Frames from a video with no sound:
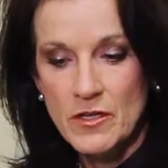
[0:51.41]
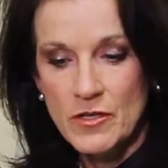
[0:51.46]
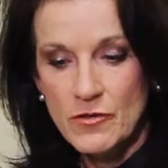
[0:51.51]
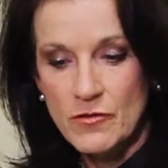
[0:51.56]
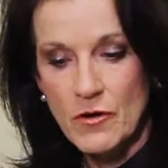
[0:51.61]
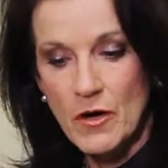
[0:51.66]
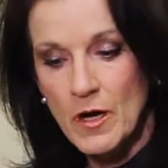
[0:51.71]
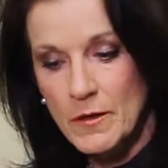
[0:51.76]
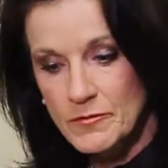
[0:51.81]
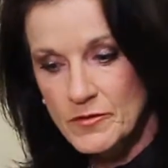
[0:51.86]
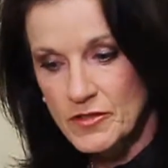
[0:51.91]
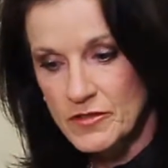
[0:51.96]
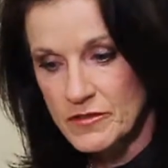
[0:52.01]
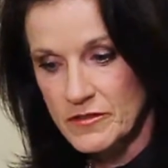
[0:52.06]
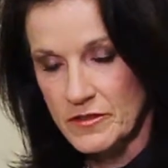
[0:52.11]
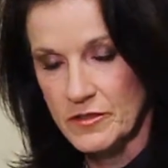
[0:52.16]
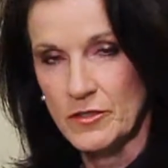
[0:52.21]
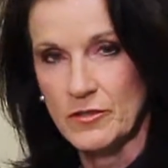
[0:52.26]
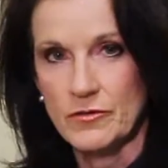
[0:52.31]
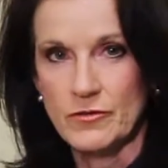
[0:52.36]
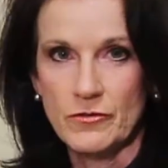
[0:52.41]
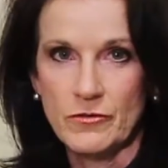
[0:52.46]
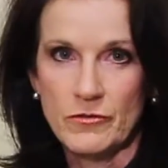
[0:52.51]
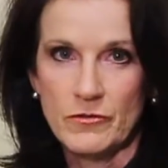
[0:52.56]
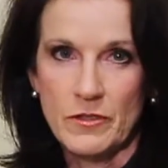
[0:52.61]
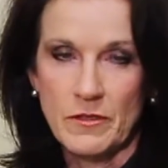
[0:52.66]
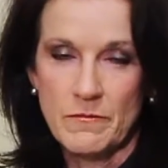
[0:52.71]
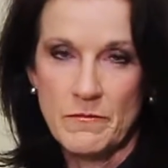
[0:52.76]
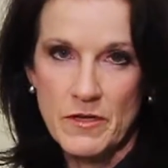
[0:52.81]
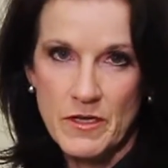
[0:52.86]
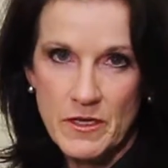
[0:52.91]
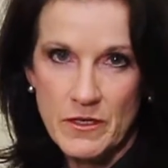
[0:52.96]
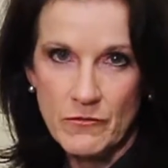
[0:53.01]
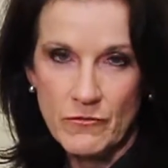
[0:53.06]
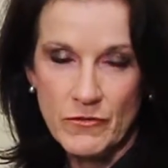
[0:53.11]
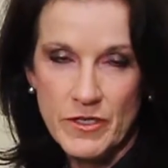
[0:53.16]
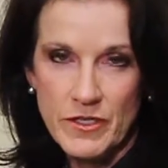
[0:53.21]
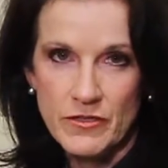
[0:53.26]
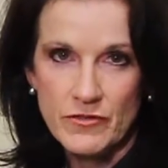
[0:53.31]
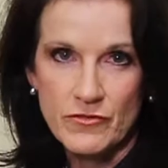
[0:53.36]
your options include immediate
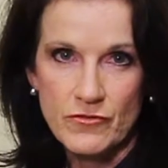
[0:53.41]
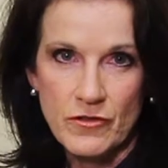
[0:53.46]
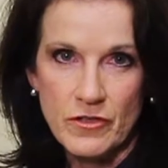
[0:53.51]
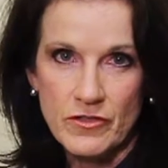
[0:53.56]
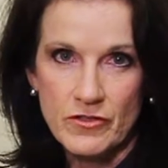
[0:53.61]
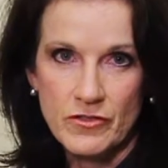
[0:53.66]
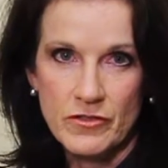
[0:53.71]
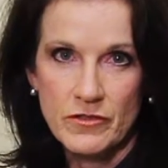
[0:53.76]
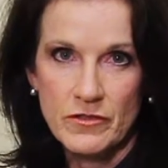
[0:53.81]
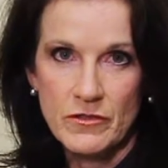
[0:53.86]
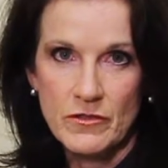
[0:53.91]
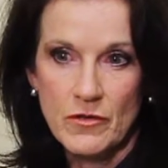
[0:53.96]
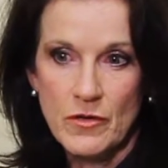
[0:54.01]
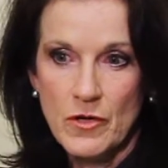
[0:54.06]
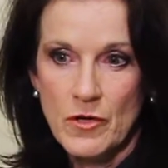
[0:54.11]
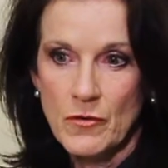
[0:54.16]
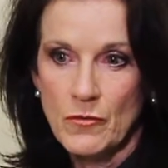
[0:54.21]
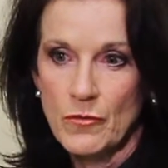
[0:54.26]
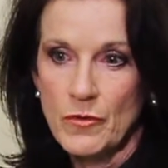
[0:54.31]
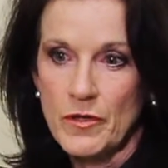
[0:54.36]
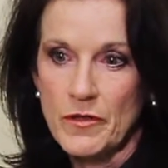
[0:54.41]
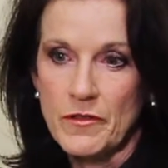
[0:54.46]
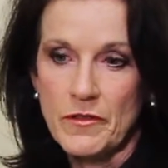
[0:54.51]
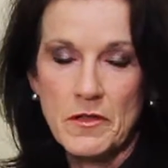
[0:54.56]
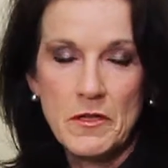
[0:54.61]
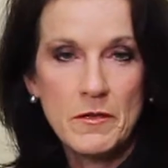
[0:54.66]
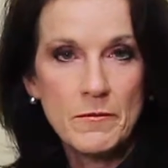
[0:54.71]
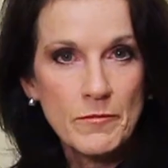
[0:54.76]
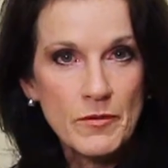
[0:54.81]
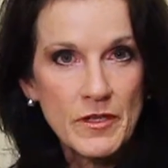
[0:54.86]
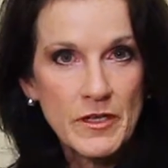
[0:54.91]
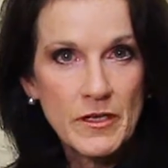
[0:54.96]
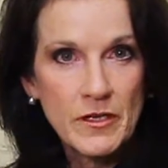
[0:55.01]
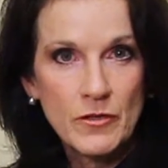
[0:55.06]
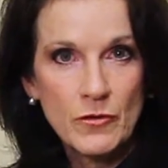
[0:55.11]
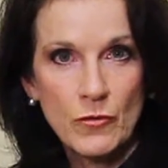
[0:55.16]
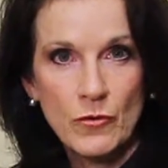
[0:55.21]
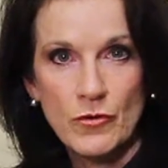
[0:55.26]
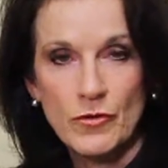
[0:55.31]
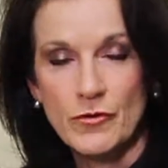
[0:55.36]
reconstruction with
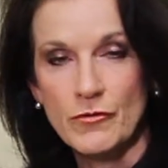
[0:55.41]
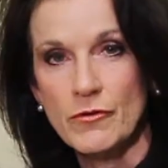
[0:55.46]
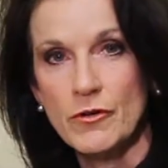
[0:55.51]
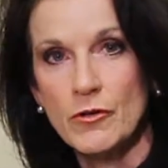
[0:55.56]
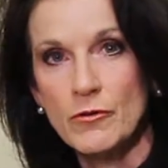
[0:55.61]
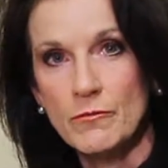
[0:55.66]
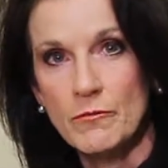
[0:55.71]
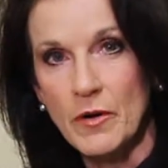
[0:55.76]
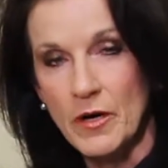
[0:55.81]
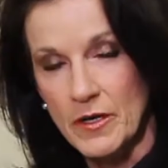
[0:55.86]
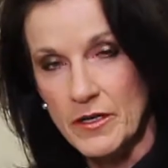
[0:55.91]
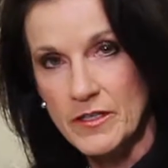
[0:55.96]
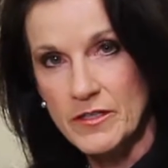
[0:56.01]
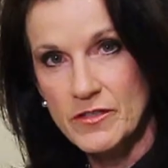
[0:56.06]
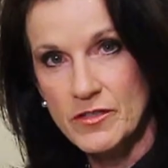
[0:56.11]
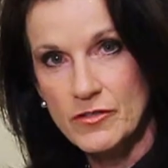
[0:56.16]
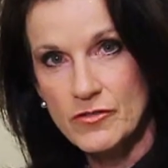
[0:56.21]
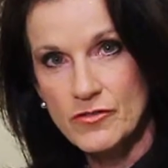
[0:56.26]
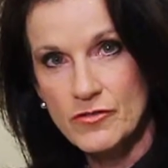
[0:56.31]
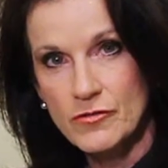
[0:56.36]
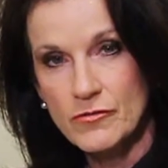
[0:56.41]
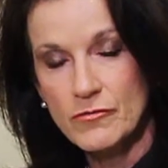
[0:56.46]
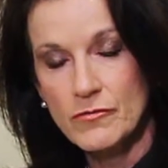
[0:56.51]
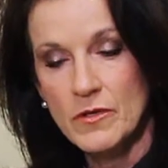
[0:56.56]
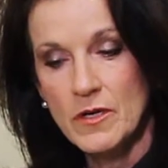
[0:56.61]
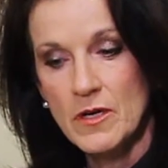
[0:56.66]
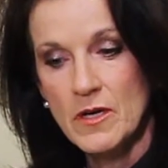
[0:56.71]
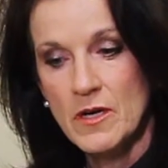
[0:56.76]
implant or your own body tissue.